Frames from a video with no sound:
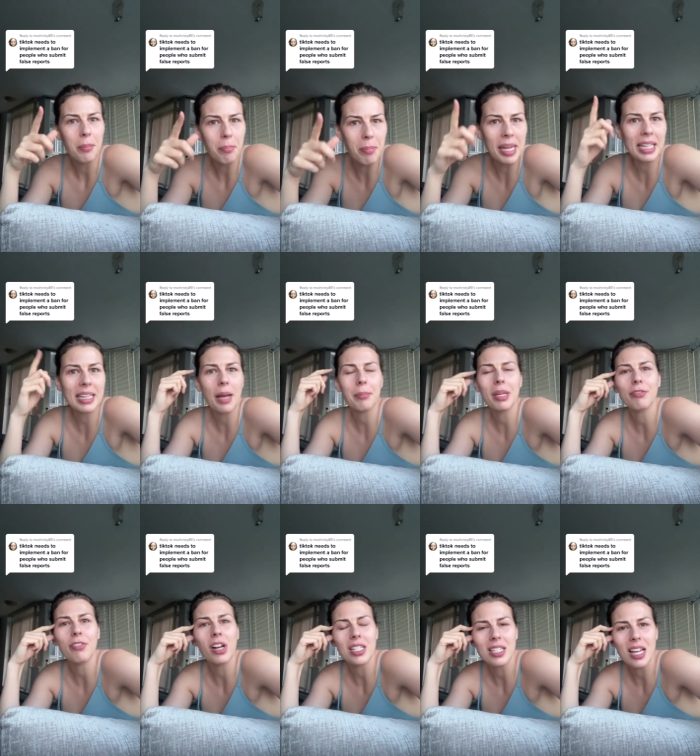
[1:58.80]
Make that make
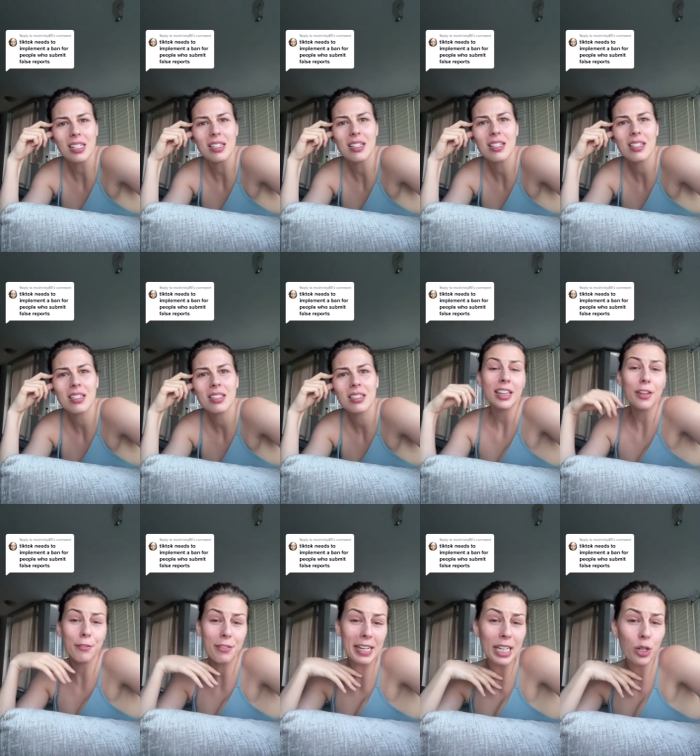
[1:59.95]
fucking sense. The
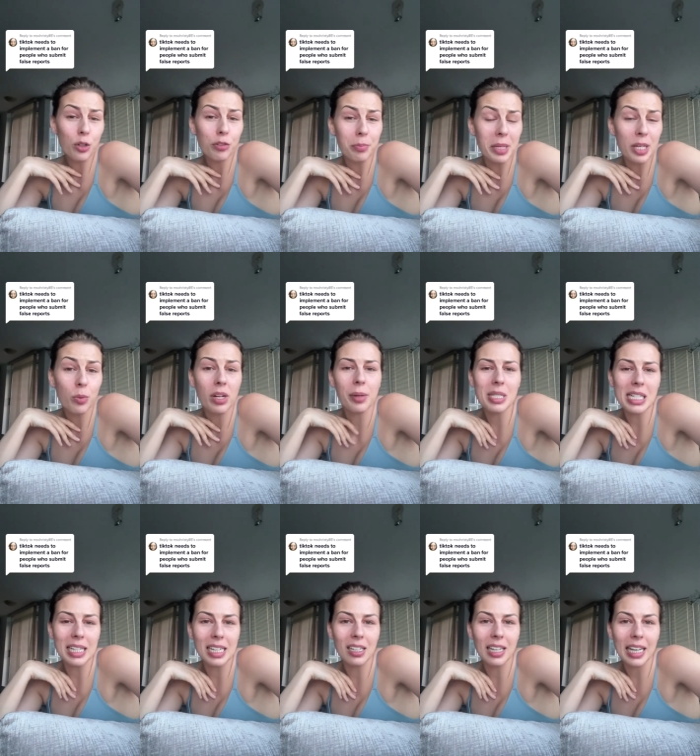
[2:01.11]
video of me when I was a
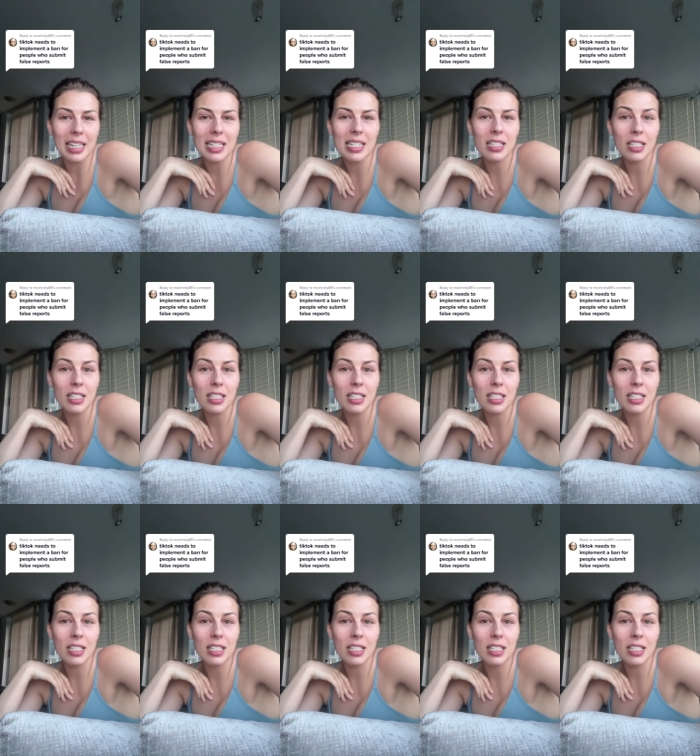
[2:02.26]
little kid